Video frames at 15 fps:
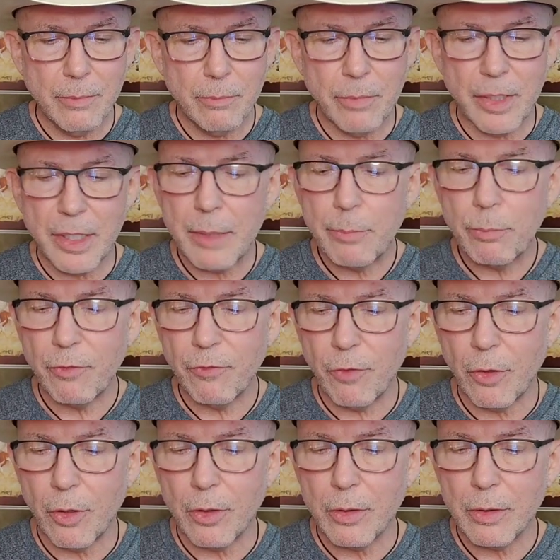many
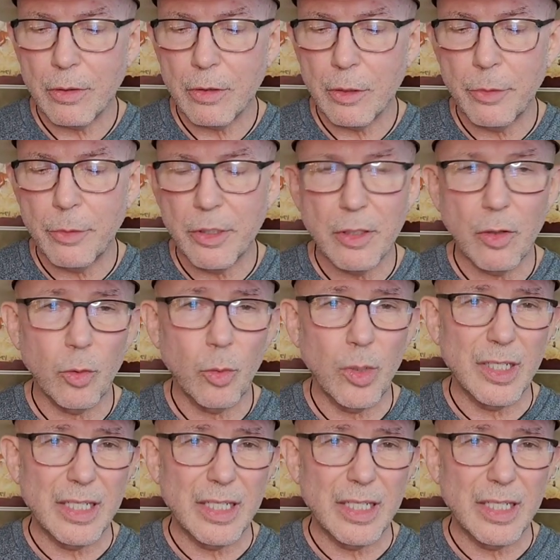prefer to be told what